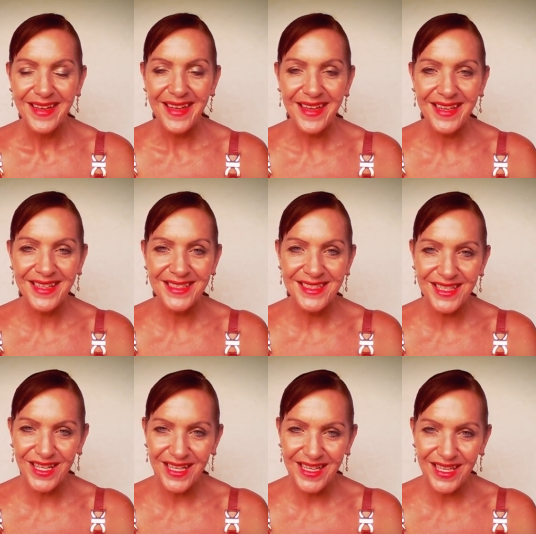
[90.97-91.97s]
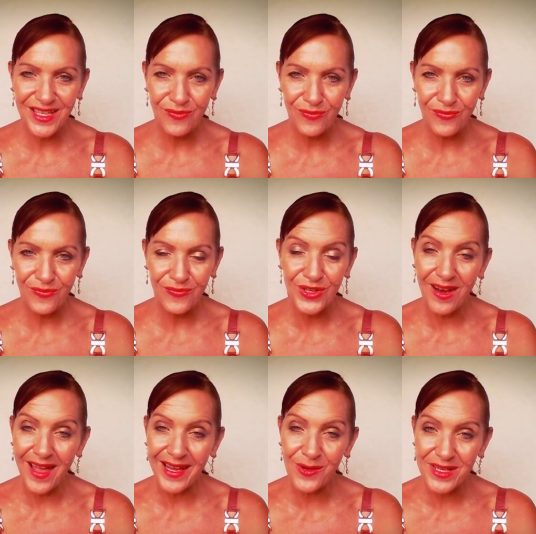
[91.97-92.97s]
And uh, if you
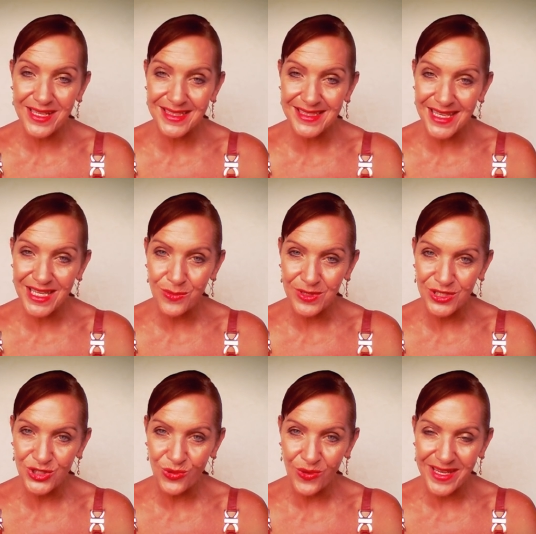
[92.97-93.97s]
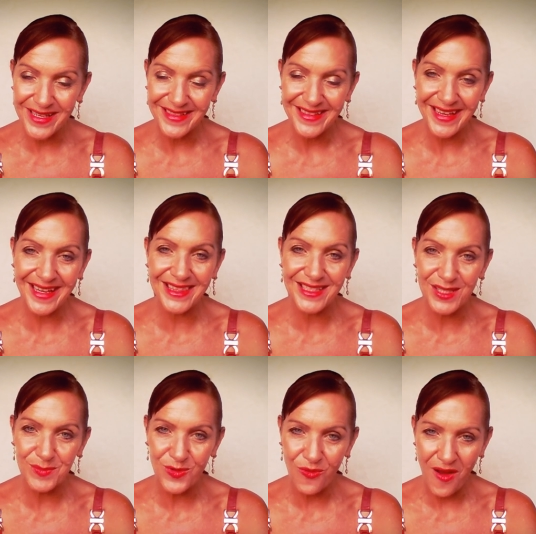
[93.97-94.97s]
like what you see, you enjoy it, hit the
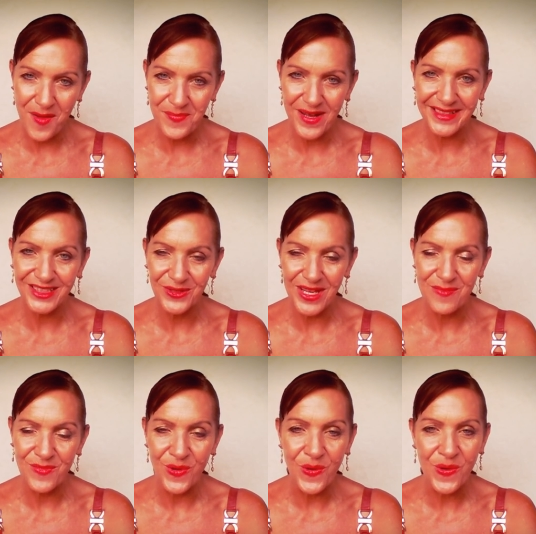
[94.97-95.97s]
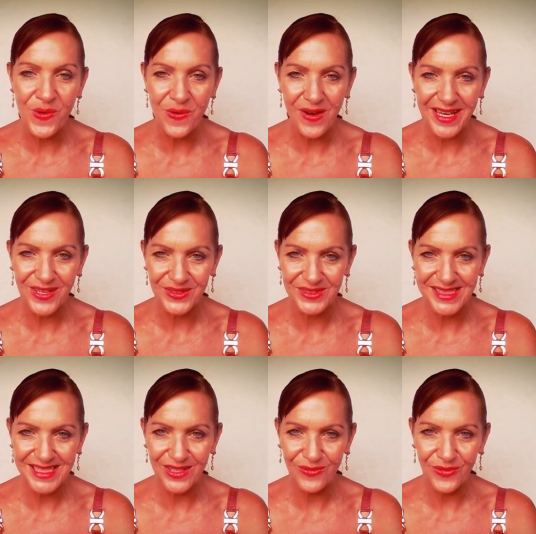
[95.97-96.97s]
subscribe button. You'll get more great
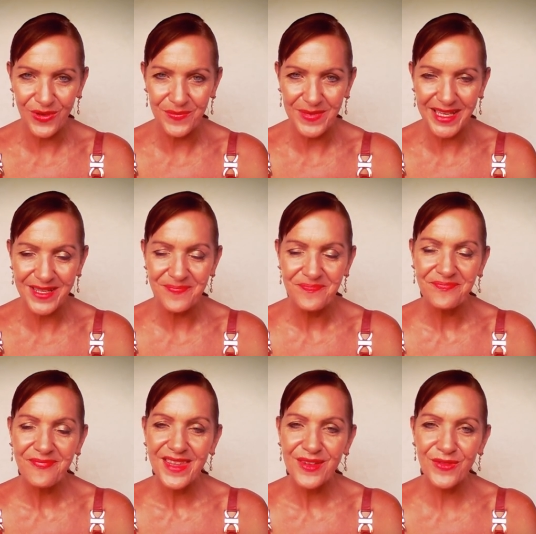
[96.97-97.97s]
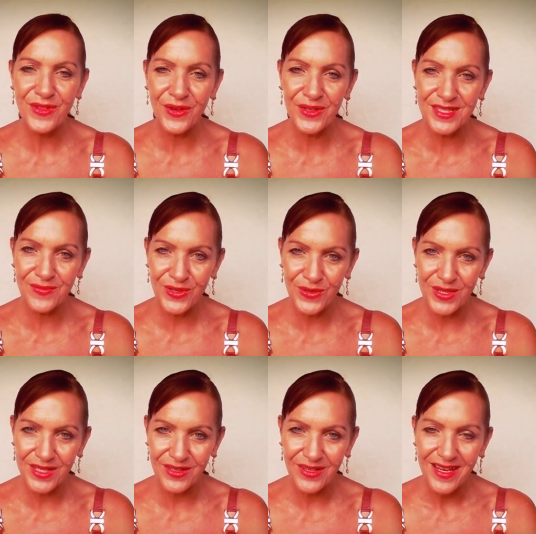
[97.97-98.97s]
content from me. For those of you that
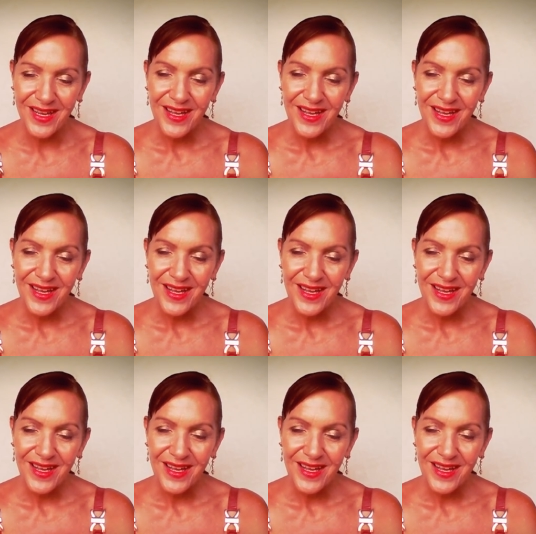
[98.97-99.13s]
are